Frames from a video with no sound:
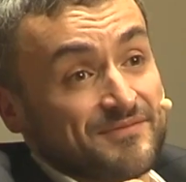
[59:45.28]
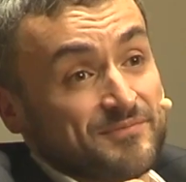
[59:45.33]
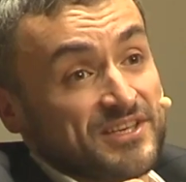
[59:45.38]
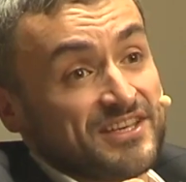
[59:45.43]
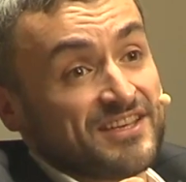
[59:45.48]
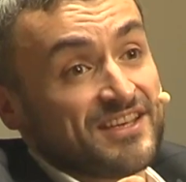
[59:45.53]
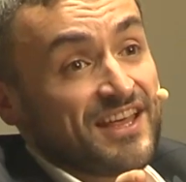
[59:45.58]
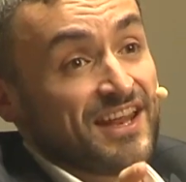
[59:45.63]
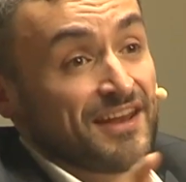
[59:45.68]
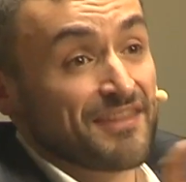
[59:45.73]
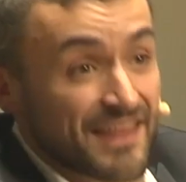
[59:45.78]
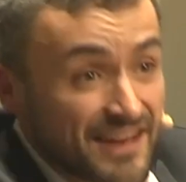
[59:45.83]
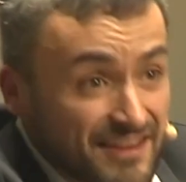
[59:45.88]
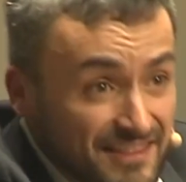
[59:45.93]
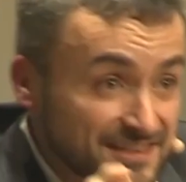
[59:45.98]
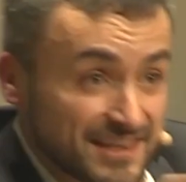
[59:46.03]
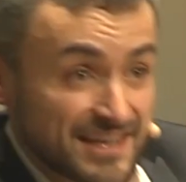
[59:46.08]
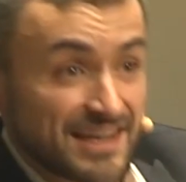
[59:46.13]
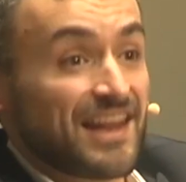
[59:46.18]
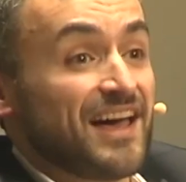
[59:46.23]
me. And then
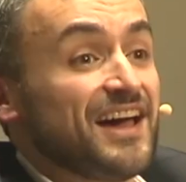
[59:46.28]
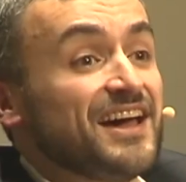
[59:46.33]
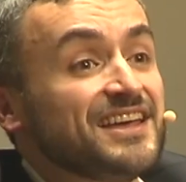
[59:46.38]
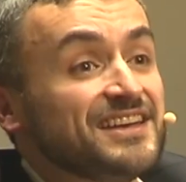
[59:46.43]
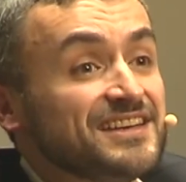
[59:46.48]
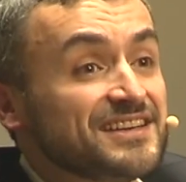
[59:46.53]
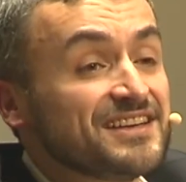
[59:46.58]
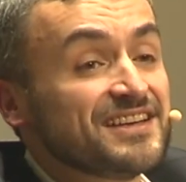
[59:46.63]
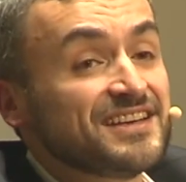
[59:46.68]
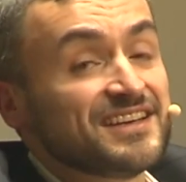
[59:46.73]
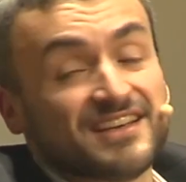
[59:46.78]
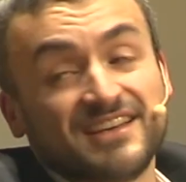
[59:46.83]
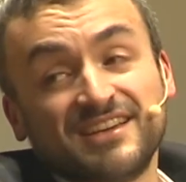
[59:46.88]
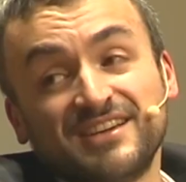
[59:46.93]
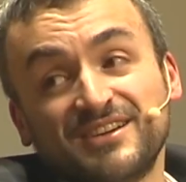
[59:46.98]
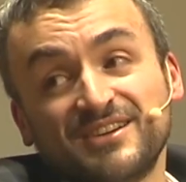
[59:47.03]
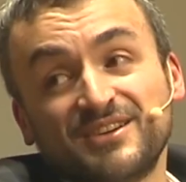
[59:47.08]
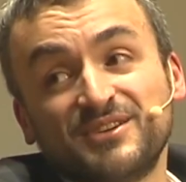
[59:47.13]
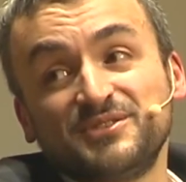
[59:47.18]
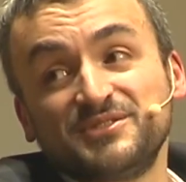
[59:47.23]
the line
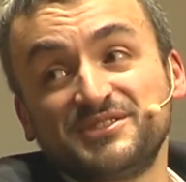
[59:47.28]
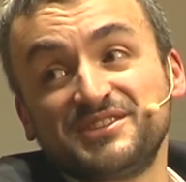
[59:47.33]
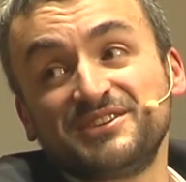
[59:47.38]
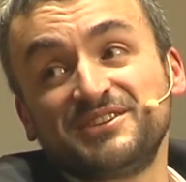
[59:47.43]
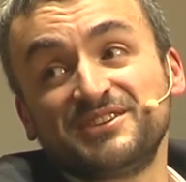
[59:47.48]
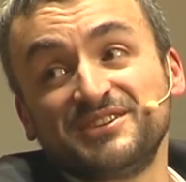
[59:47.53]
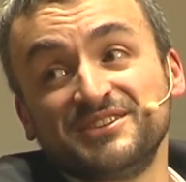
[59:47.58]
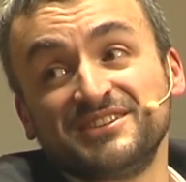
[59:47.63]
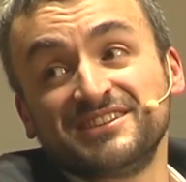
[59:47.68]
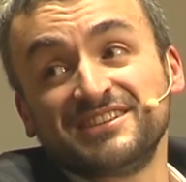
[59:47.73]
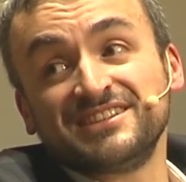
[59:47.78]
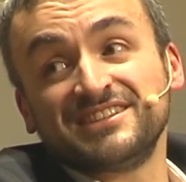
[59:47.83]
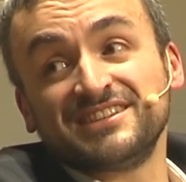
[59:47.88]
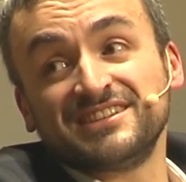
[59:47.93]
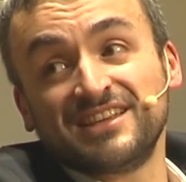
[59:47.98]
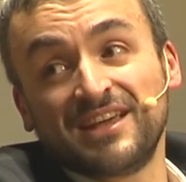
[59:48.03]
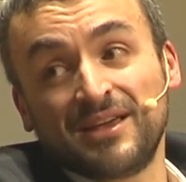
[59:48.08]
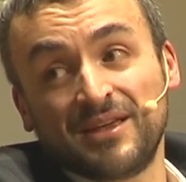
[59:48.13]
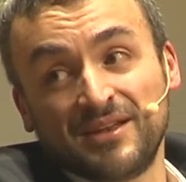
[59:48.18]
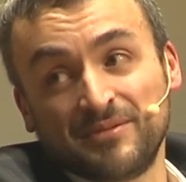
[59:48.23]
goes on,
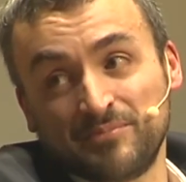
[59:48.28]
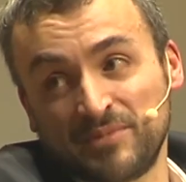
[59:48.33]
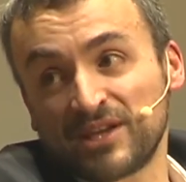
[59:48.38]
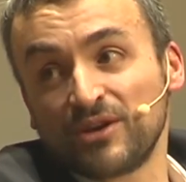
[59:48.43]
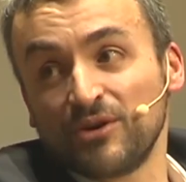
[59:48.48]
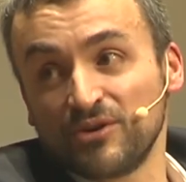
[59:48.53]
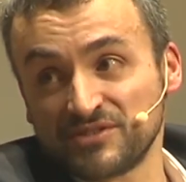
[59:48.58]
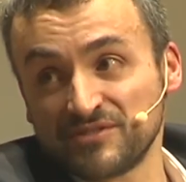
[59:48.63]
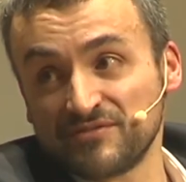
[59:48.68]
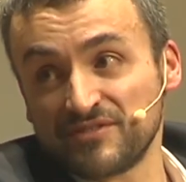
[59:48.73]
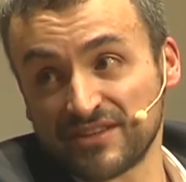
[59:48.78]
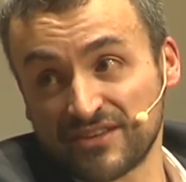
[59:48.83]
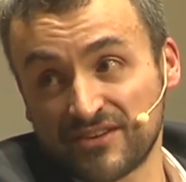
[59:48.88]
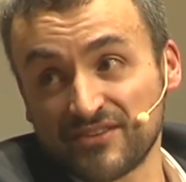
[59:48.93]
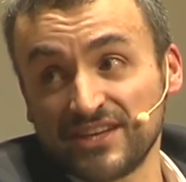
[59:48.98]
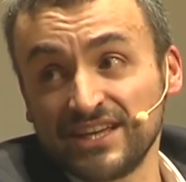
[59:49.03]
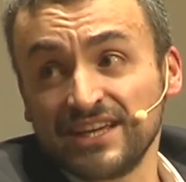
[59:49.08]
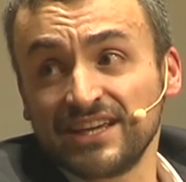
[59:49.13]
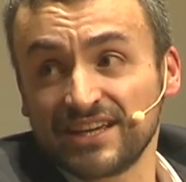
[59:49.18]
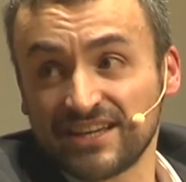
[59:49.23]
and because of
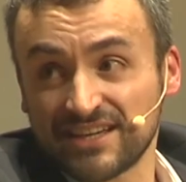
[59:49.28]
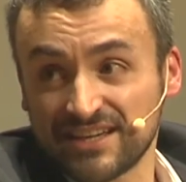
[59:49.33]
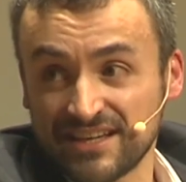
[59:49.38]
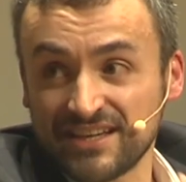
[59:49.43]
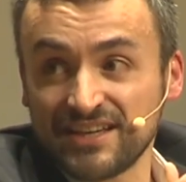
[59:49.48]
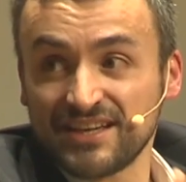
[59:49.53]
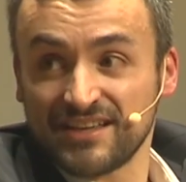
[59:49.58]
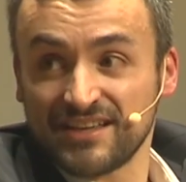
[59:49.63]
the Greek,